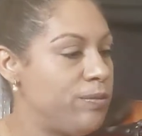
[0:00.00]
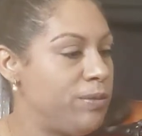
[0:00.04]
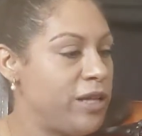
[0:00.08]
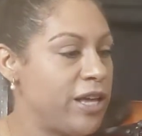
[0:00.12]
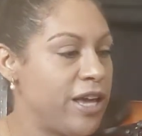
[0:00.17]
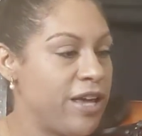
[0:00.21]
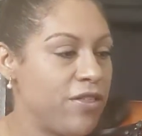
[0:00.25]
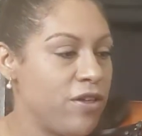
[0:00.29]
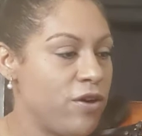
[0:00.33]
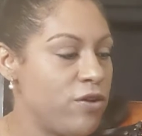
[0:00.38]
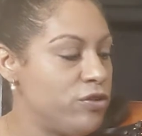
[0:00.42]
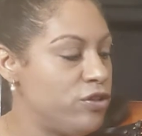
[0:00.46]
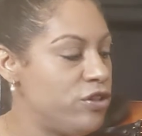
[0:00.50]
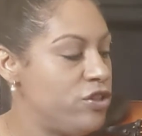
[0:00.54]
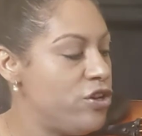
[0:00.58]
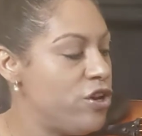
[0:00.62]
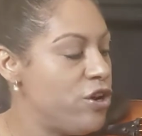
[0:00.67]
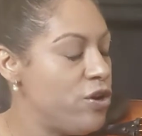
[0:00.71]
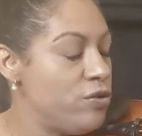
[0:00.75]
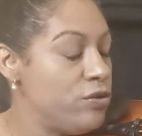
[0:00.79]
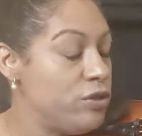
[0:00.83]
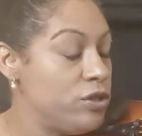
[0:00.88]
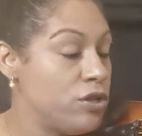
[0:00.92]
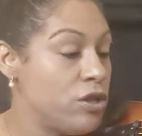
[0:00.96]
play those
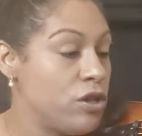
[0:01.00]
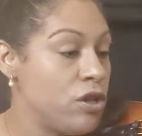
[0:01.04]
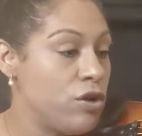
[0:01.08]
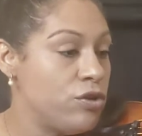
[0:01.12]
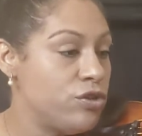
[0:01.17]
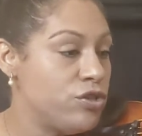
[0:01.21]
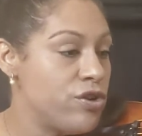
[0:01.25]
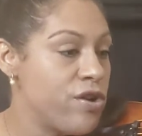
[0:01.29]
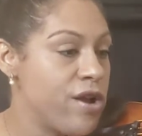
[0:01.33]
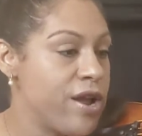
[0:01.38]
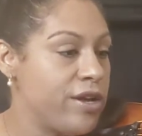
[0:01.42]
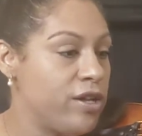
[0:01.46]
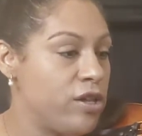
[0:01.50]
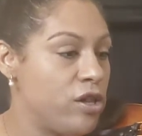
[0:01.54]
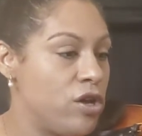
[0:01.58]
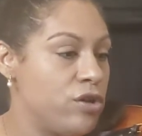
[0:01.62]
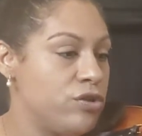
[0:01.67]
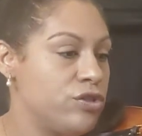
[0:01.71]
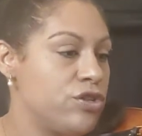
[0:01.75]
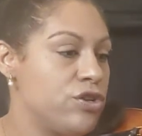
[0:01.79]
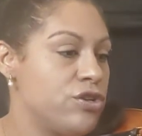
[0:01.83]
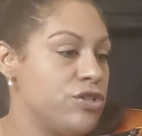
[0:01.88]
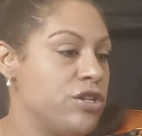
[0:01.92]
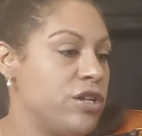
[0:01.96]
notes closer and
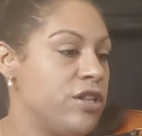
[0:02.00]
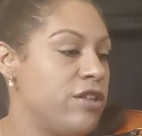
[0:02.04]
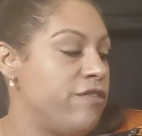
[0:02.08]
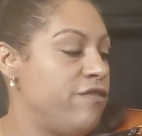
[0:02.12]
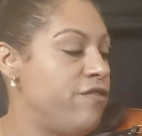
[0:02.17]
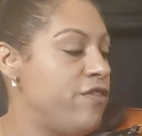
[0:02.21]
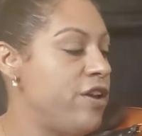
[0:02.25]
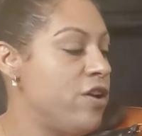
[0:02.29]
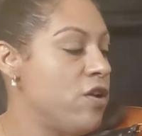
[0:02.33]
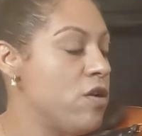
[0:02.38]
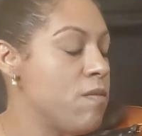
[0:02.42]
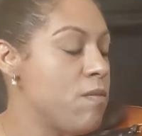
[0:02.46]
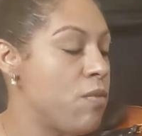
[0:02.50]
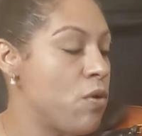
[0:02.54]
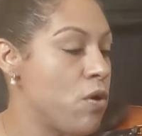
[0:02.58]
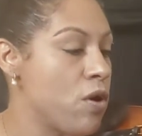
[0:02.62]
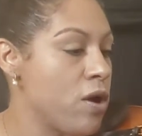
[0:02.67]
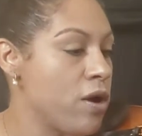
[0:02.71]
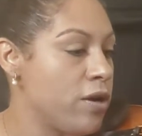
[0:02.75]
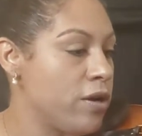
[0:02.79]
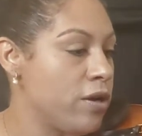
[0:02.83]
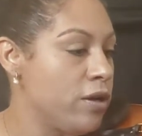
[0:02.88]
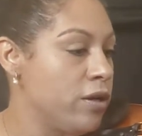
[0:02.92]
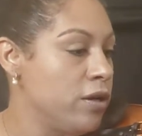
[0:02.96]
closer to the
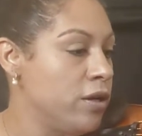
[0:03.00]
fingerboard.